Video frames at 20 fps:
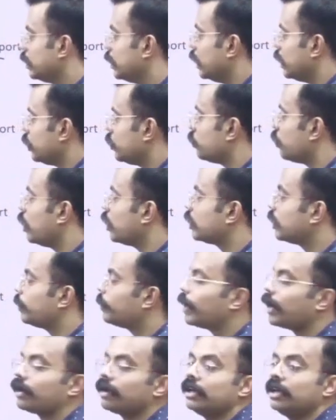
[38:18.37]
That is what
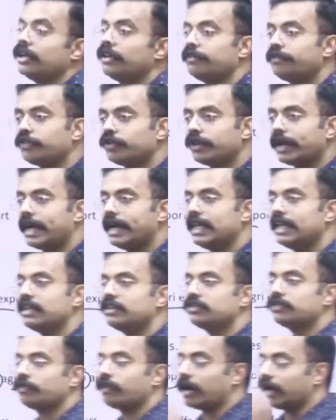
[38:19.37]
if you
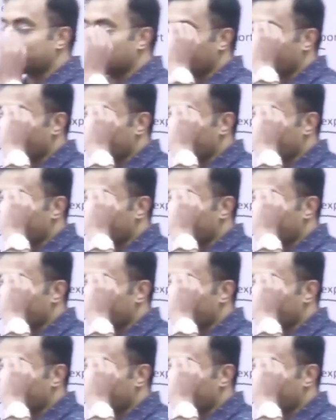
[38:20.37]
reduce, what